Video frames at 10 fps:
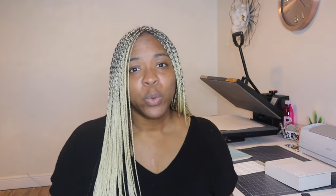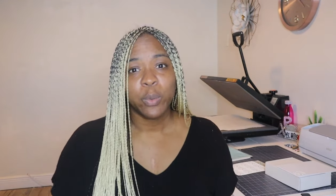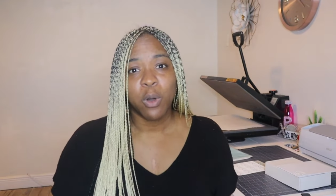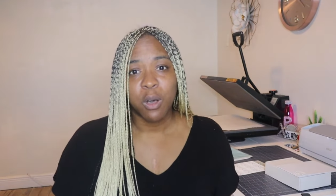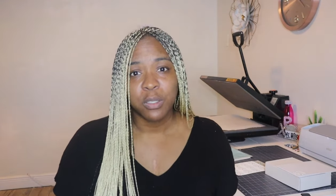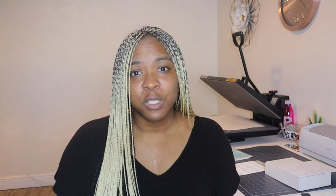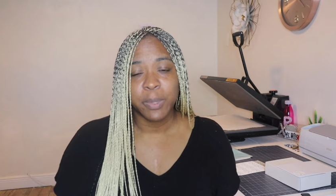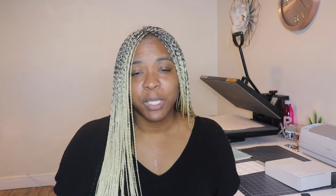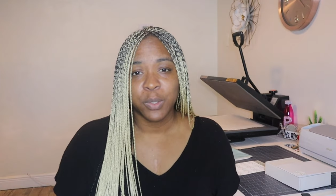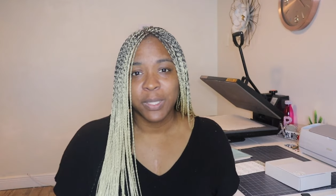We will also be
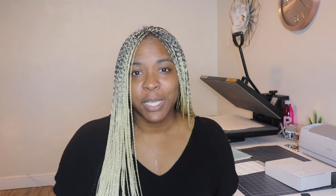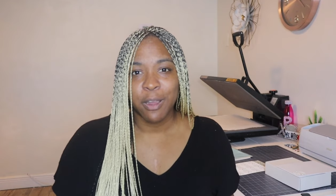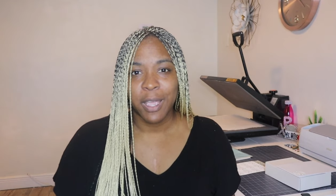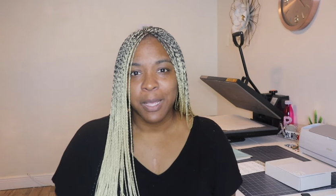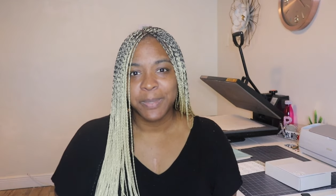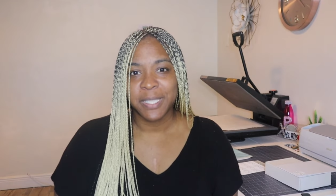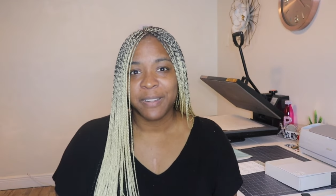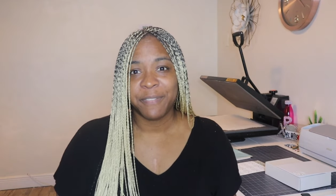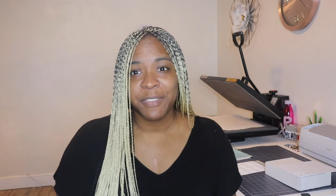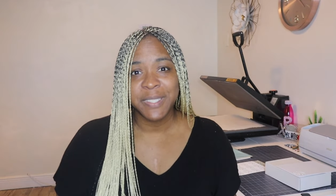using our
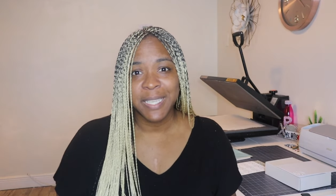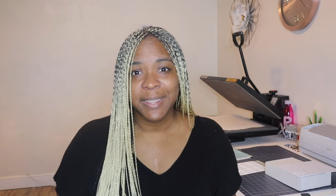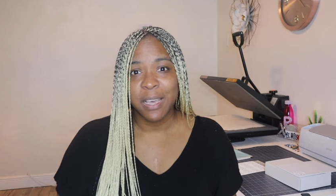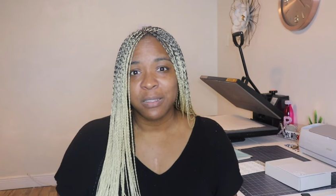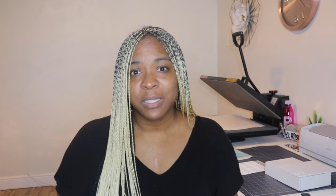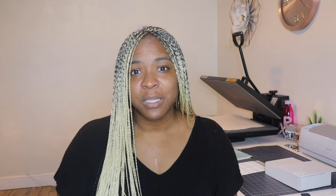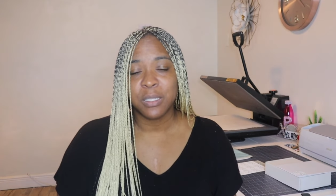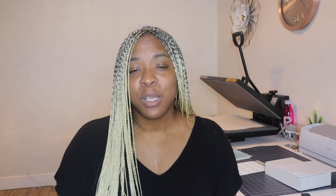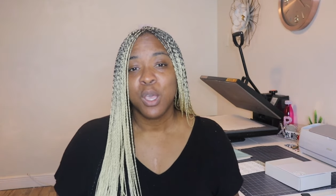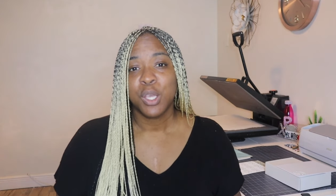Epson
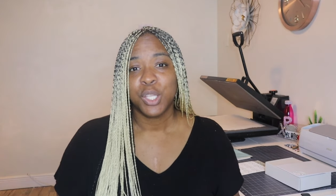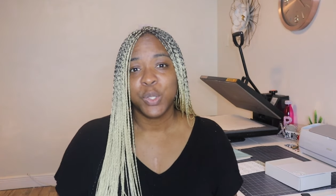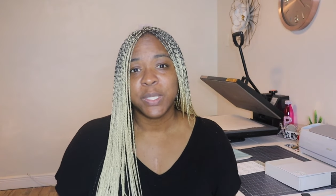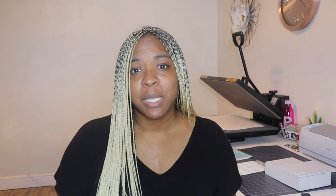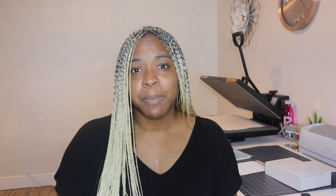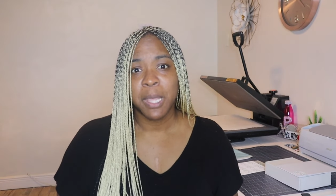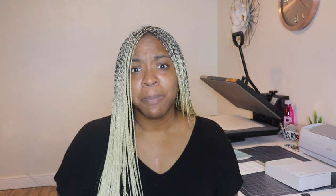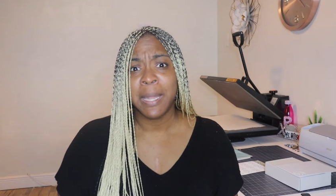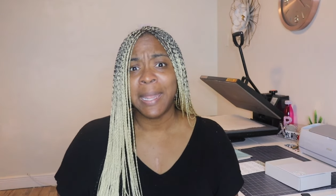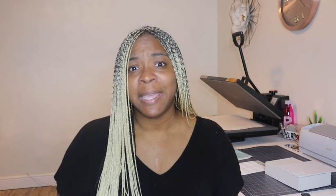15000 using
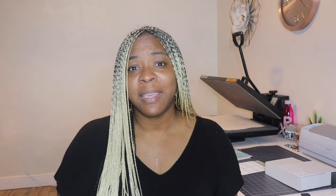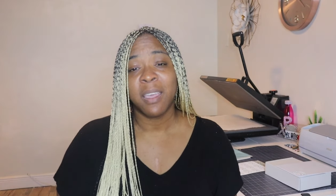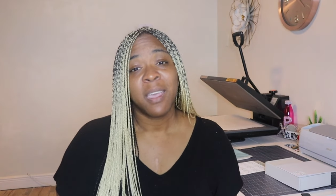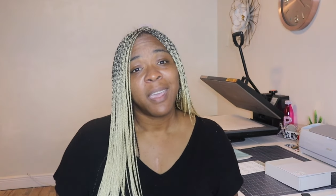pigment ink,